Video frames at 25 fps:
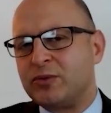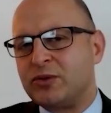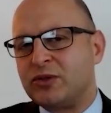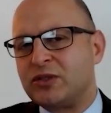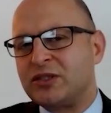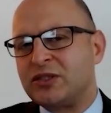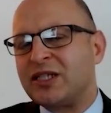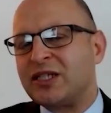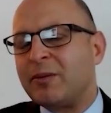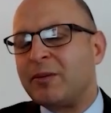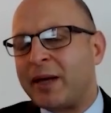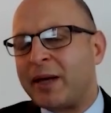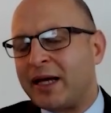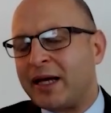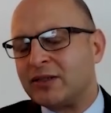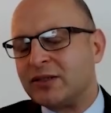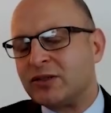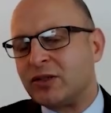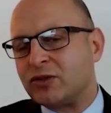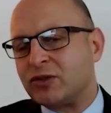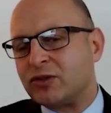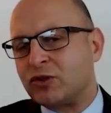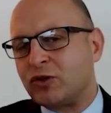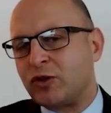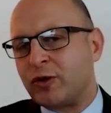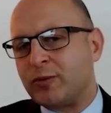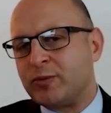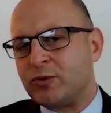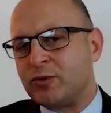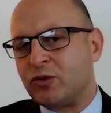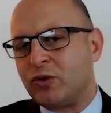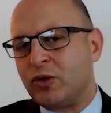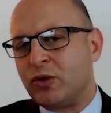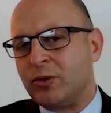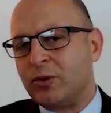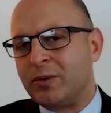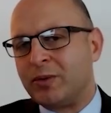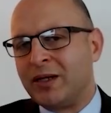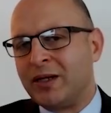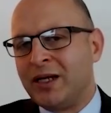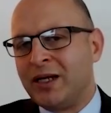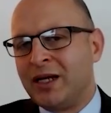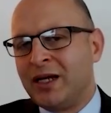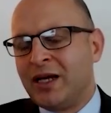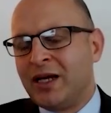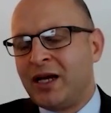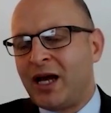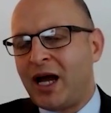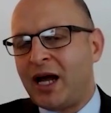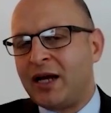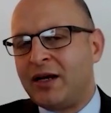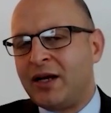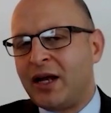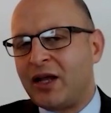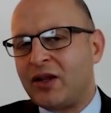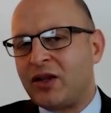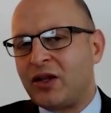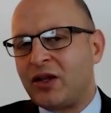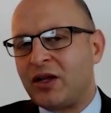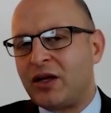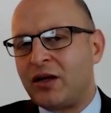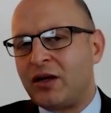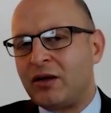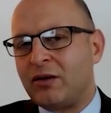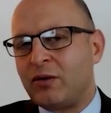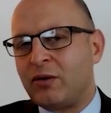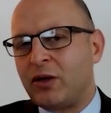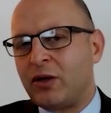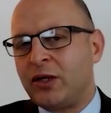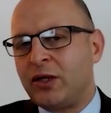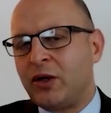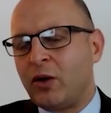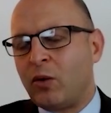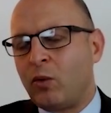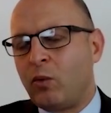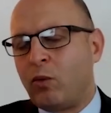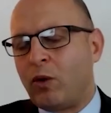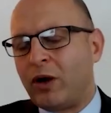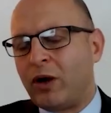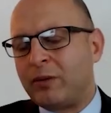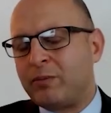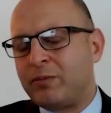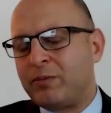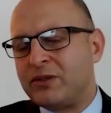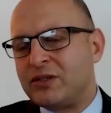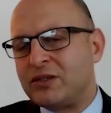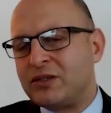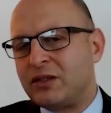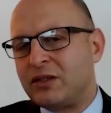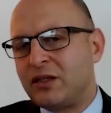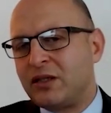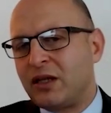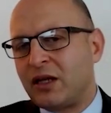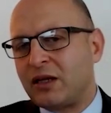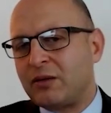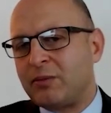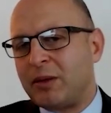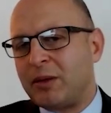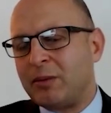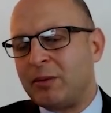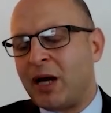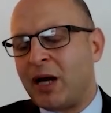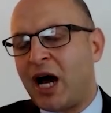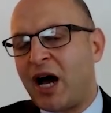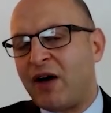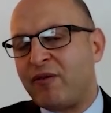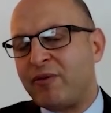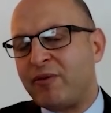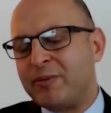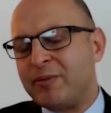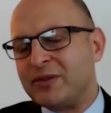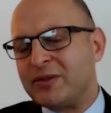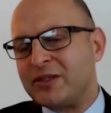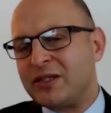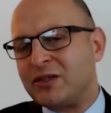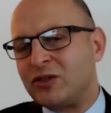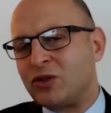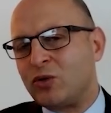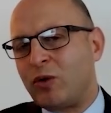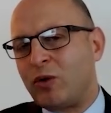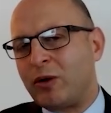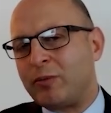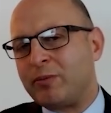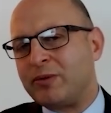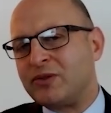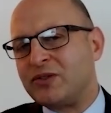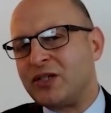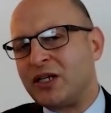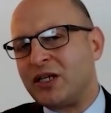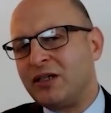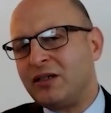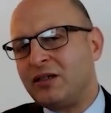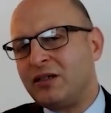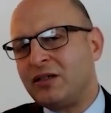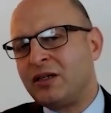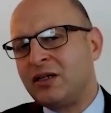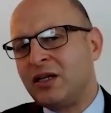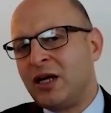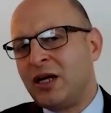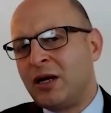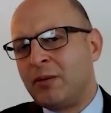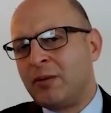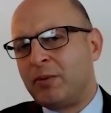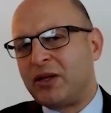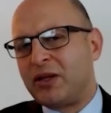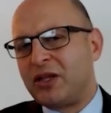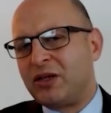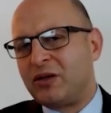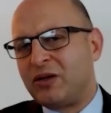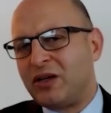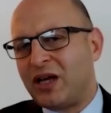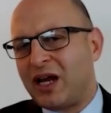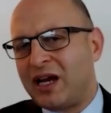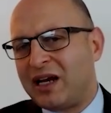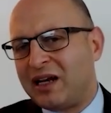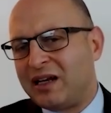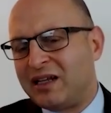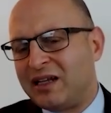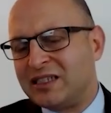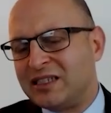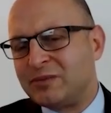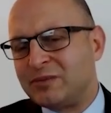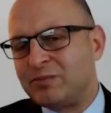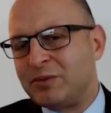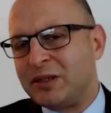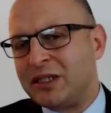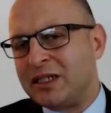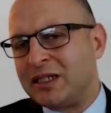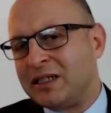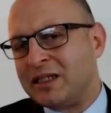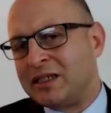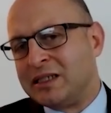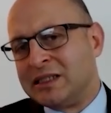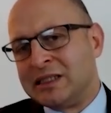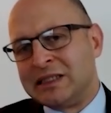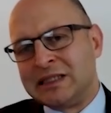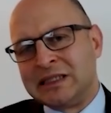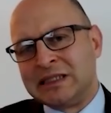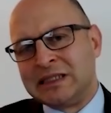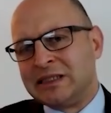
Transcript: some households could absorb another 1%, like maybe 0.5% to 1%, but there'd at least be